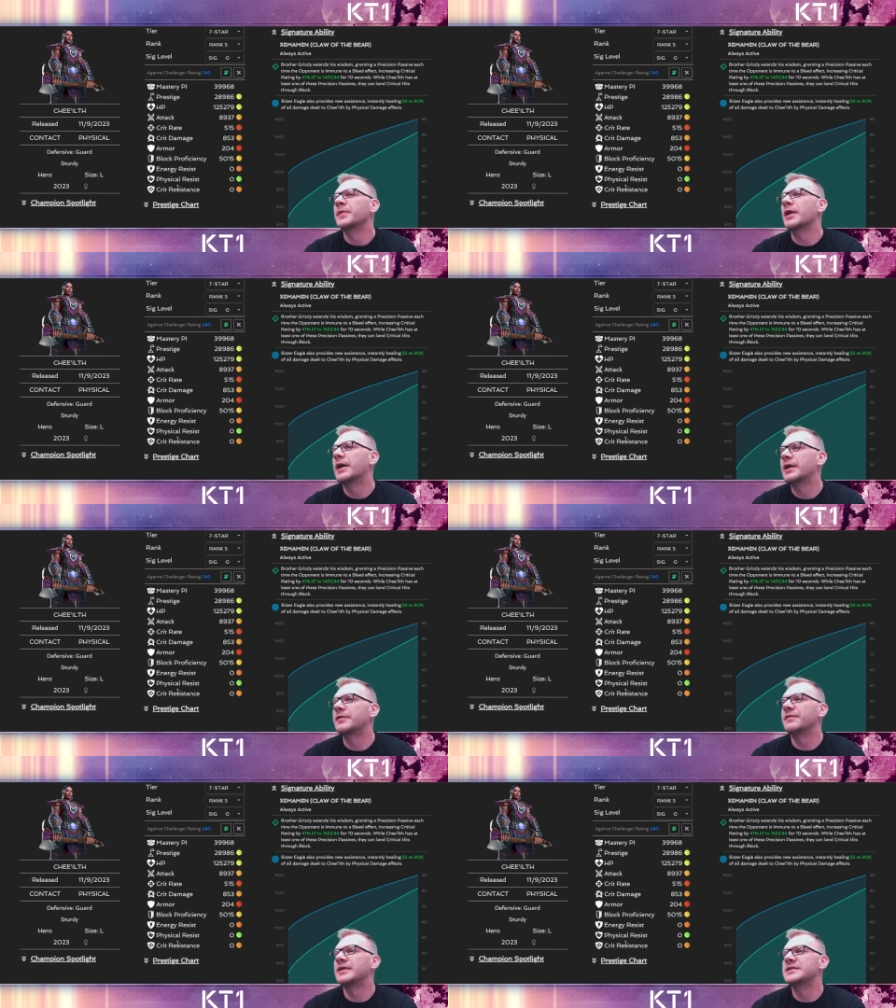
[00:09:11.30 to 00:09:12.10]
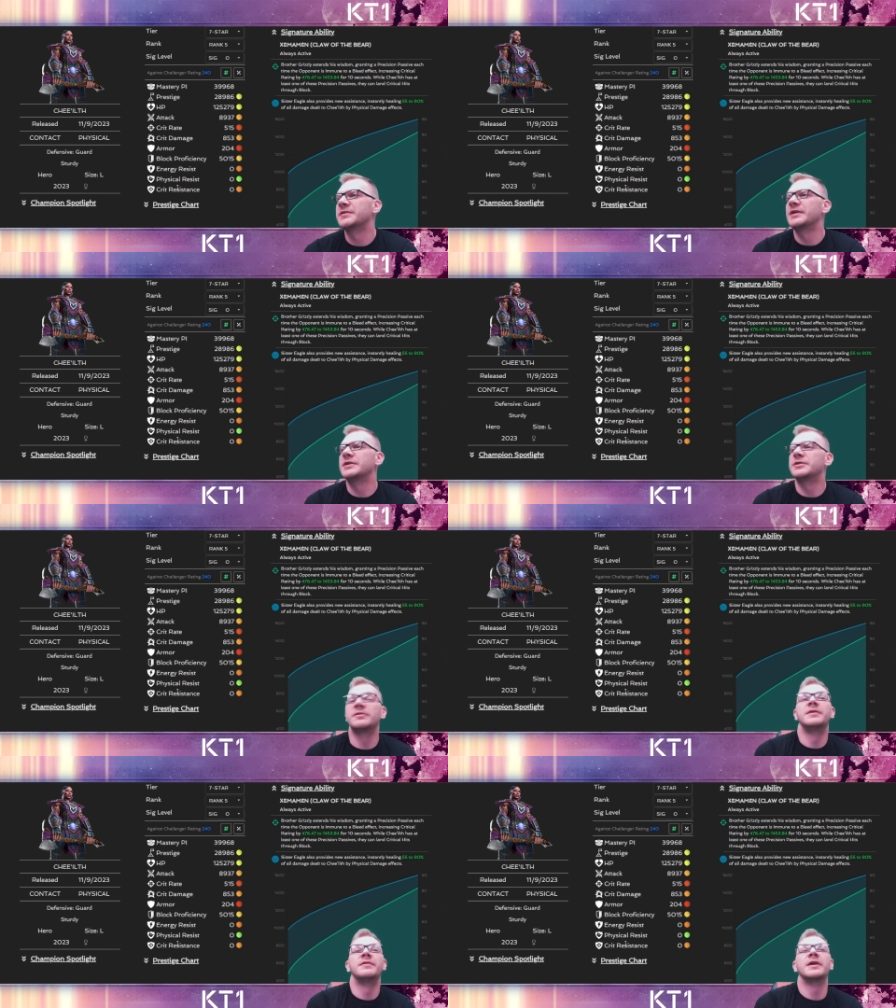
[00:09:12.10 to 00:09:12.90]
And offensively, too,
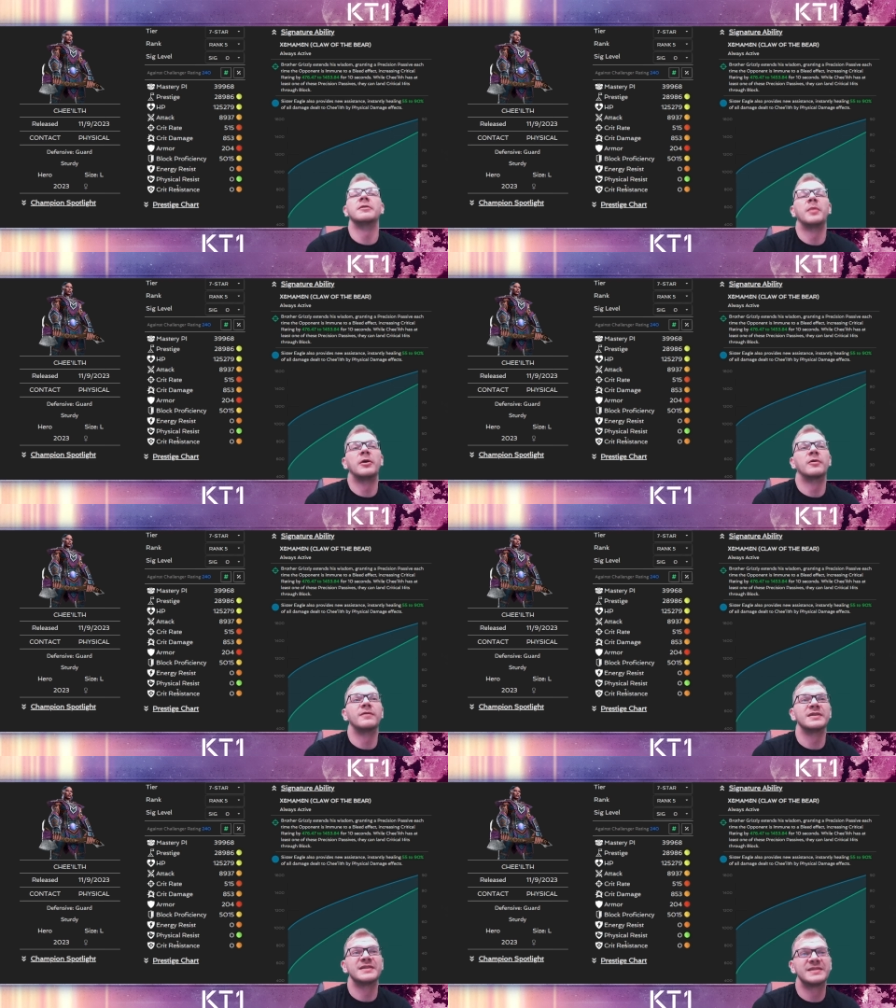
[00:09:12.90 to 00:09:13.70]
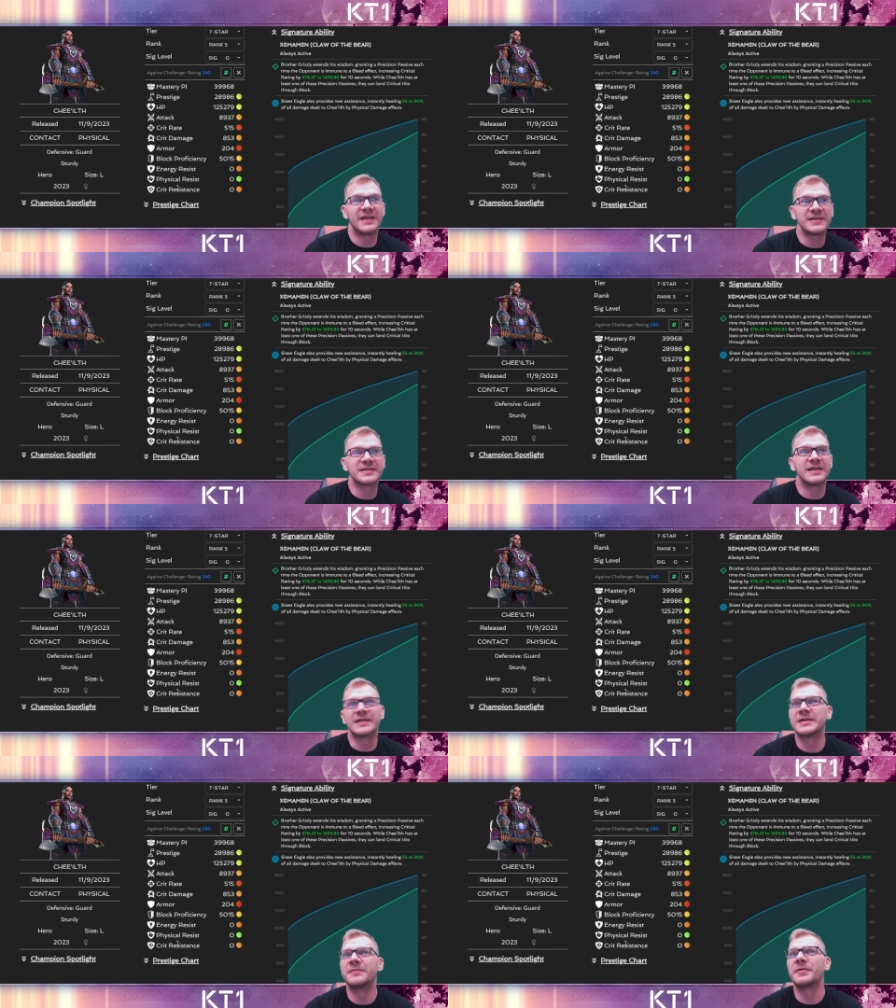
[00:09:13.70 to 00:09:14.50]
given how powerful is the science
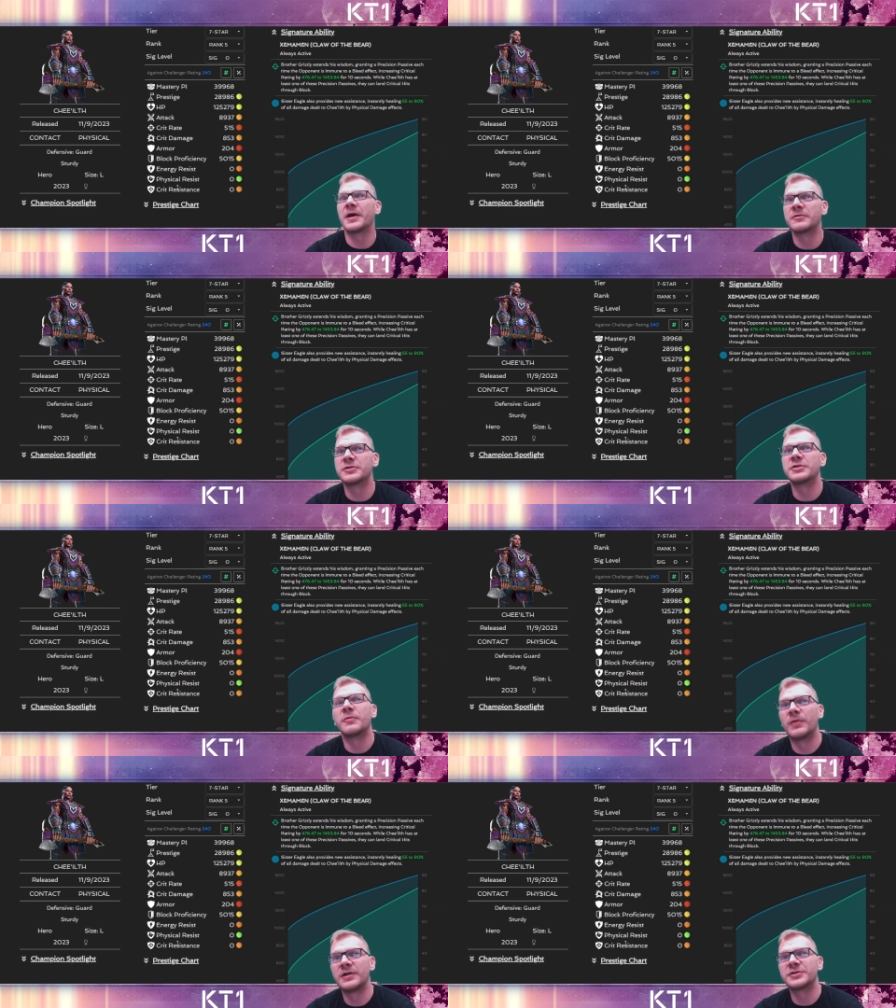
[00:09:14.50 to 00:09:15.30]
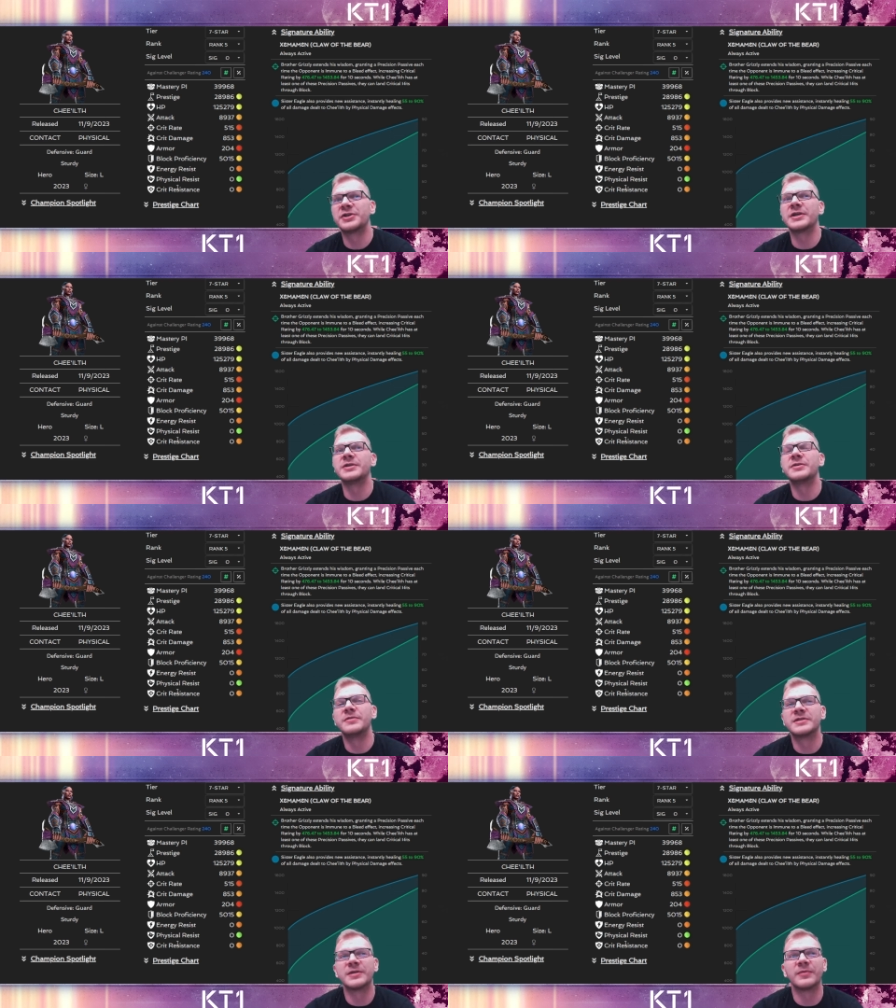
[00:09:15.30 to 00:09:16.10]
class, given how well she can do
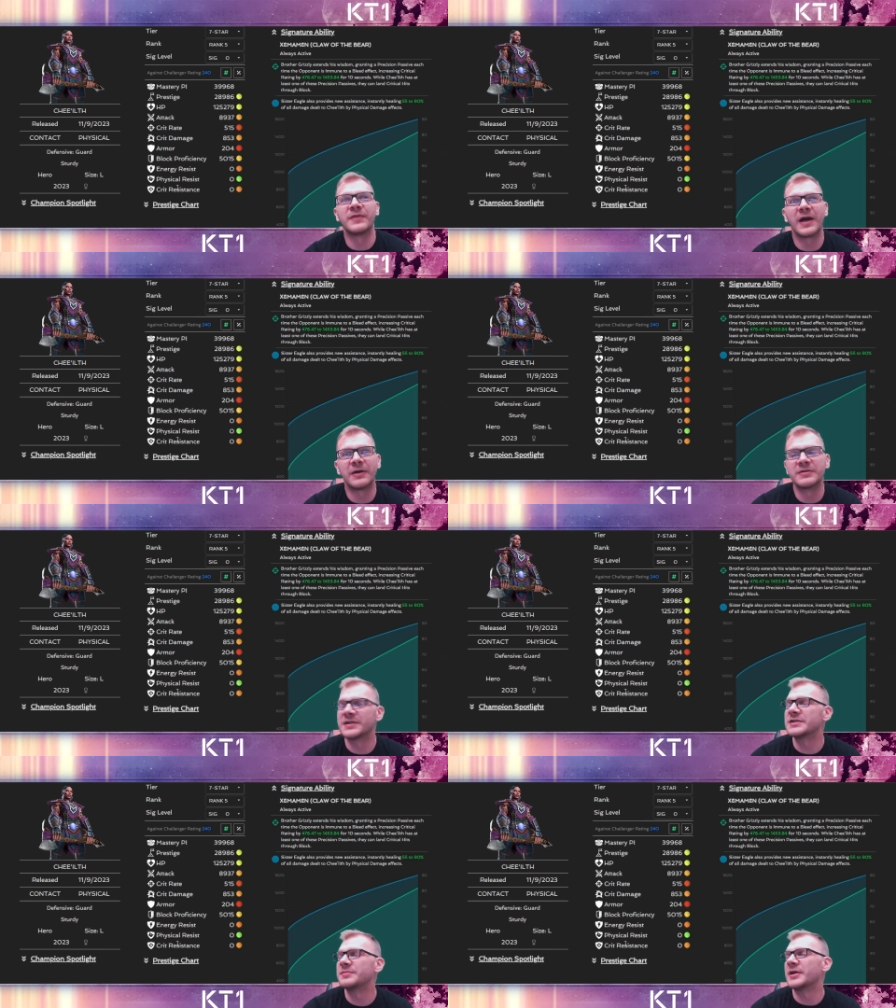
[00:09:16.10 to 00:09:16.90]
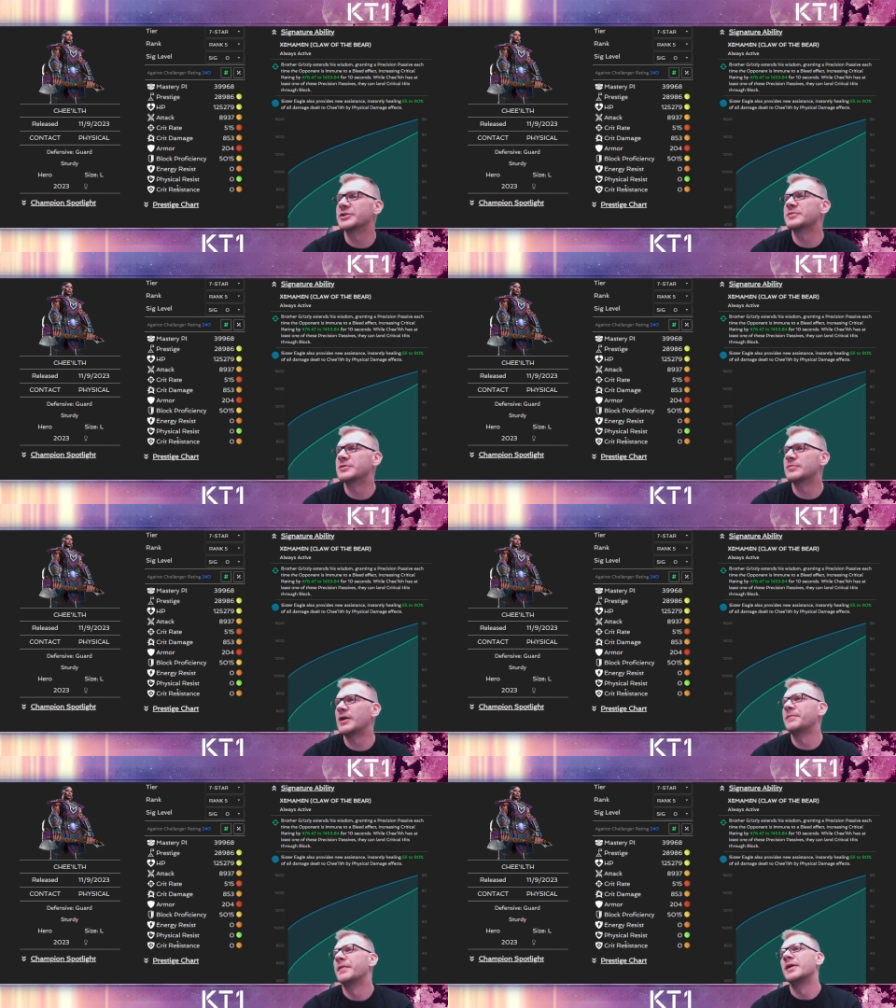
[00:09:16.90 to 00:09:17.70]
in some of the outsized matchups as
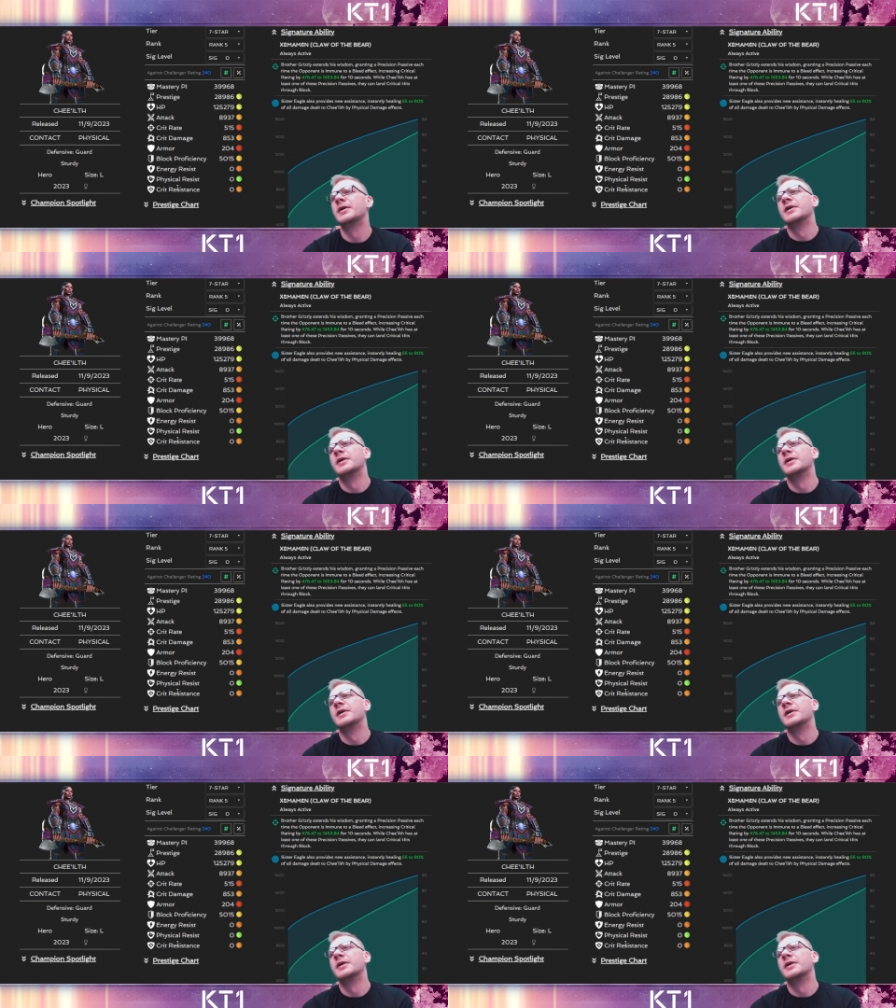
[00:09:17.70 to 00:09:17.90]
well,